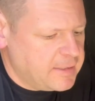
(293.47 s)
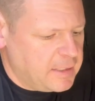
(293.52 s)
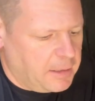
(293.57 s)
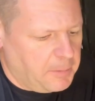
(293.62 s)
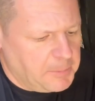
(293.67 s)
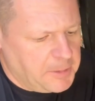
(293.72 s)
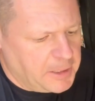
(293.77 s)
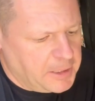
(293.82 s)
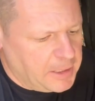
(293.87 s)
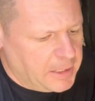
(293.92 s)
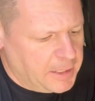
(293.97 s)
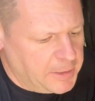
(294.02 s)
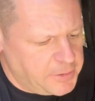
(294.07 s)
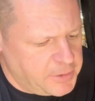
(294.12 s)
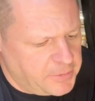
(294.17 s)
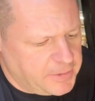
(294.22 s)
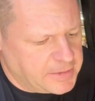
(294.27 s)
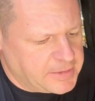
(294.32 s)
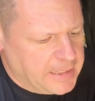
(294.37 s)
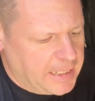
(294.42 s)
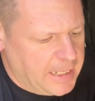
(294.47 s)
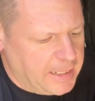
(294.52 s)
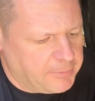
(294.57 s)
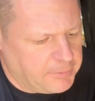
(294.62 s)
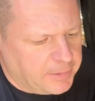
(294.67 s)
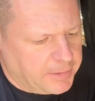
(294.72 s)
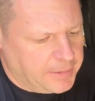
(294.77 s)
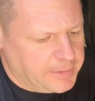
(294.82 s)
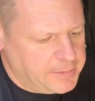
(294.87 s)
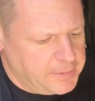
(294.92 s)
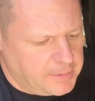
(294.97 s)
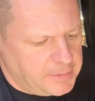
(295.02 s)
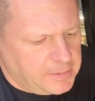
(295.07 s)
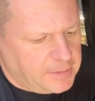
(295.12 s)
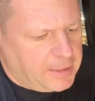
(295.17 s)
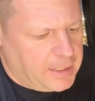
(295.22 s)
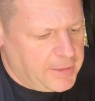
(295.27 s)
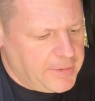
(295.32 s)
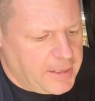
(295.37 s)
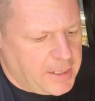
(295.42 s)
I'm going to undo the tie rod,
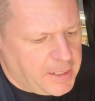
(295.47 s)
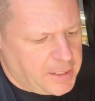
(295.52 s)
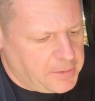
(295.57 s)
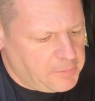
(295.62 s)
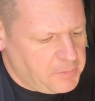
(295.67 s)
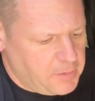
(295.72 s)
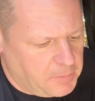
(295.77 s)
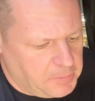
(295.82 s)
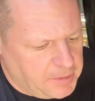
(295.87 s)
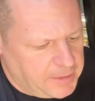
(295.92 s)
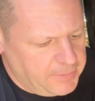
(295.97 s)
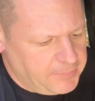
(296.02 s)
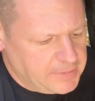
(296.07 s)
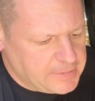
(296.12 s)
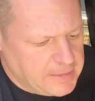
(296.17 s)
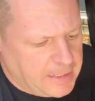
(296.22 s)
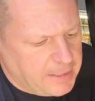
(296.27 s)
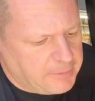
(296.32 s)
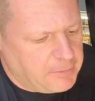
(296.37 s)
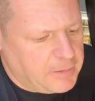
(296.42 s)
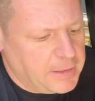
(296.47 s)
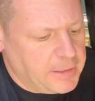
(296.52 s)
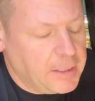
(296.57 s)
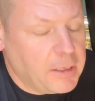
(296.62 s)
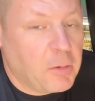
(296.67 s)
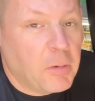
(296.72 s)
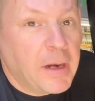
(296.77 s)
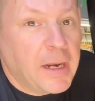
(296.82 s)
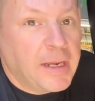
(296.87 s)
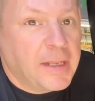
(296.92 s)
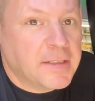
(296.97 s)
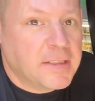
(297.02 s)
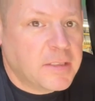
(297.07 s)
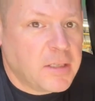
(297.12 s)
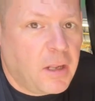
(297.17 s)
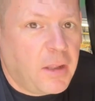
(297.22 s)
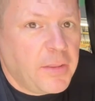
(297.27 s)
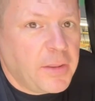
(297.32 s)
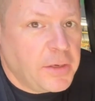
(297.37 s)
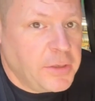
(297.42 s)
and then I'm going to leave the tie rod here. When I
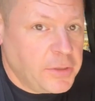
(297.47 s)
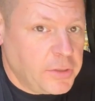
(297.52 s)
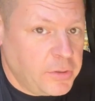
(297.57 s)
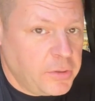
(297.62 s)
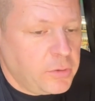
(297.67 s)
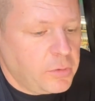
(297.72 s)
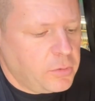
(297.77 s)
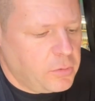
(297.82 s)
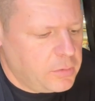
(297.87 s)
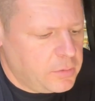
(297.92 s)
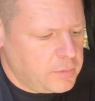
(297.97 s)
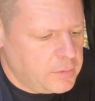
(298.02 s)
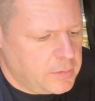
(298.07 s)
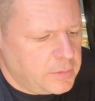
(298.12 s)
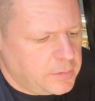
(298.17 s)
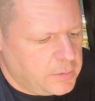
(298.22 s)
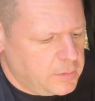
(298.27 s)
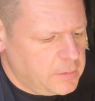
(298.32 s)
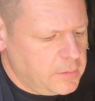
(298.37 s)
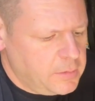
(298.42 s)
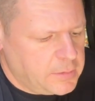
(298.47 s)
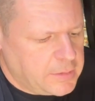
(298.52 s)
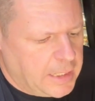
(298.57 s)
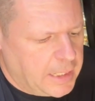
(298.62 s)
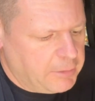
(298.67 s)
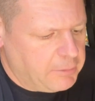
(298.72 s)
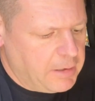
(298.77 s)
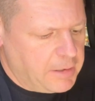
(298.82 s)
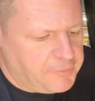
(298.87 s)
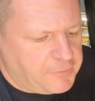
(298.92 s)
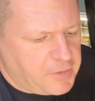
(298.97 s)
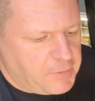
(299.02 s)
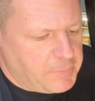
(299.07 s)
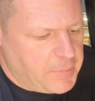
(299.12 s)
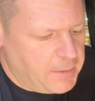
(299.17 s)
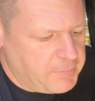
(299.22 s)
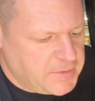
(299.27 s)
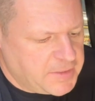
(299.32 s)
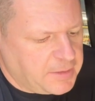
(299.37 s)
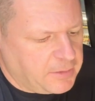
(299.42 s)
install the new tie rod for the
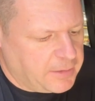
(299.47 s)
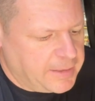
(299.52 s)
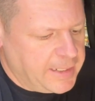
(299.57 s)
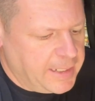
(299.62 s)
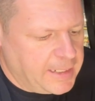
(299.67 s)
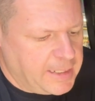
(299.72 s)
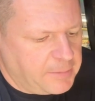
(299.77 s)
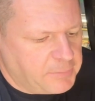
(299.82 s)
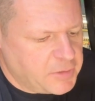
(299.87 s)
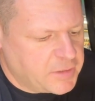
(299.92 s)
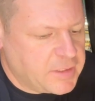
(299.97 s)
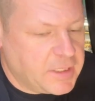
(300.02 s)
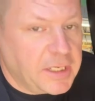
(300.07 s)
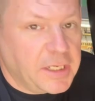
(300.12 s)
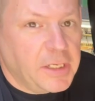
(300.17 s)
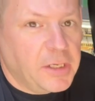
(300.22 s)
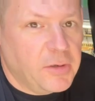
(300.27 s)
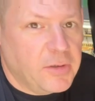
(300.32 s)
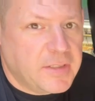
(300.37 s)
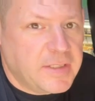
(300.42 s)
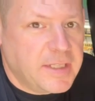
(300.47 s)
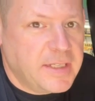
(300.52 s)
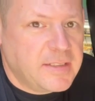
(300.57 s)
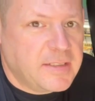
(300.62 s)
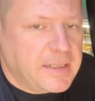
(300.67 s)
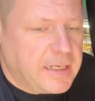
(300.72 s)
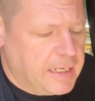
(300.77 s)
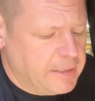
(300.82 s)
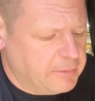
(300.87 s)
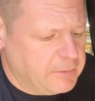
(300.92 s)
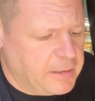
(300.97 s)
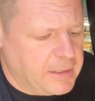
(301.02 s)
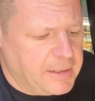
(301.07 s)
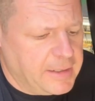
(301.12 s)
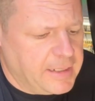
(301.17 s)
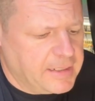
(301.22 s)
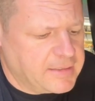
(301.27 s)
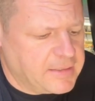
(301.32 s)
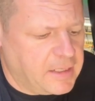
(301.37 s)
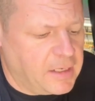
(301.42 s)
bump steer kit, I'm just going to use this tie rod
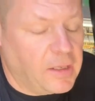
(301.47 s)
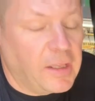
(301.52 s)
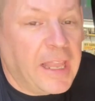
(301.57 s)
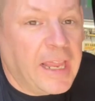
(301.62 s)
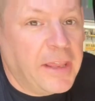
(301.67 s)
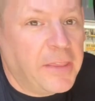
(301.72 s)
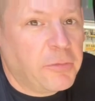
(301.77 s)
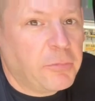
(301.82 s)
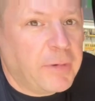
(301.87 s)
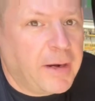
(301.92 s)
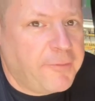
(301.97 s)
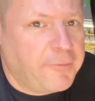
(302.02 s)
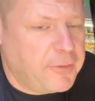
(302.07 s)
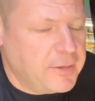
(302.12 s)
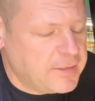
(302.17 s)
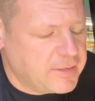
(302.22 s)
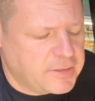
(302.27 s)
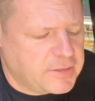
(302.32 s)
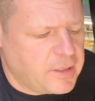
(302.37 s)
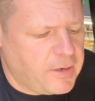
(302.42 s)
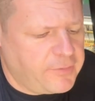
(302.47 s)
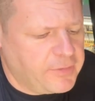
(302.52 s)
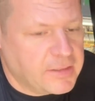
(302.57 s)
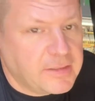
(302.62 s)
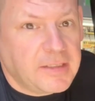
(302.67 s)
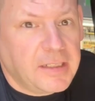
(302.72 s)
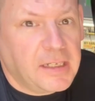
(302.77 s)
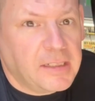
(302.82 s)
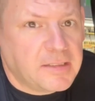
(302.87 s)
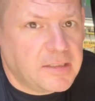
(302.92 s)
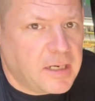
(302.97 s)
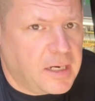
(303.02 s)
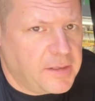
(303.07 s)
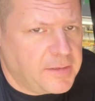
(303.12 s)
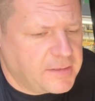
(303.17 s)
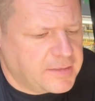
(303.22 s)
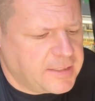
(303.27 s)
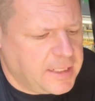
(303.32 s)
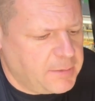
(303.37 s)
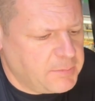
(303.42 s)
as a length reference, because obviously it's not
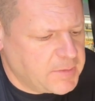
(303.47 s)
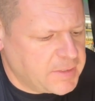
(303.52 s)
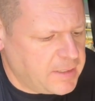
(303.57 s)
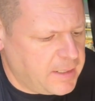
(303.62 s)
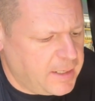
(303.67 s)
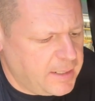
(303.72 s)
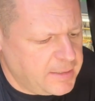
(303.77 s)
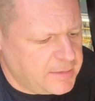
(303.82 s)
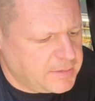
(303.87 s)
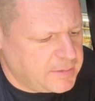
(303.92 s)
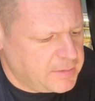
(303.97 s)
the same size.